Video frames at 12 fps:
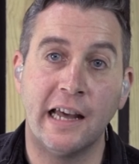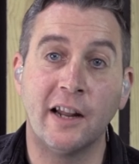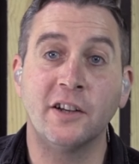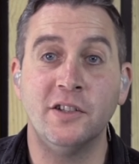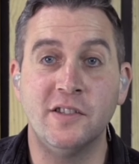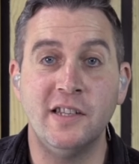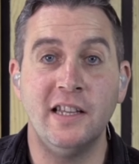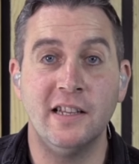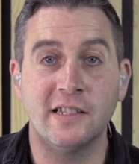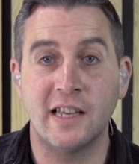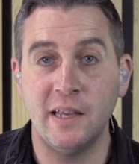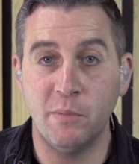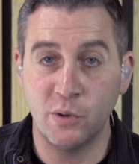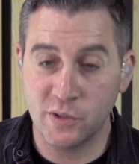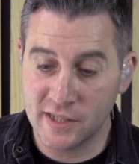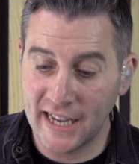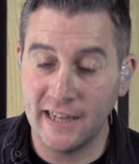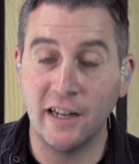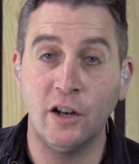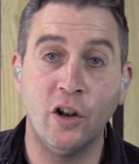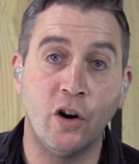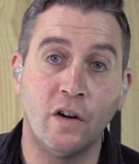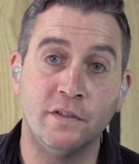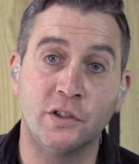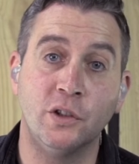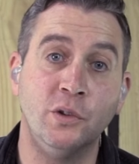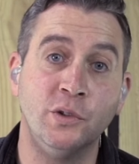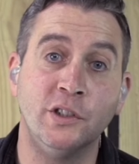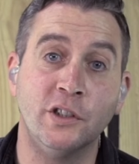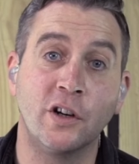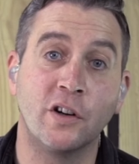and I could see this keyboard sat in a lot of schools and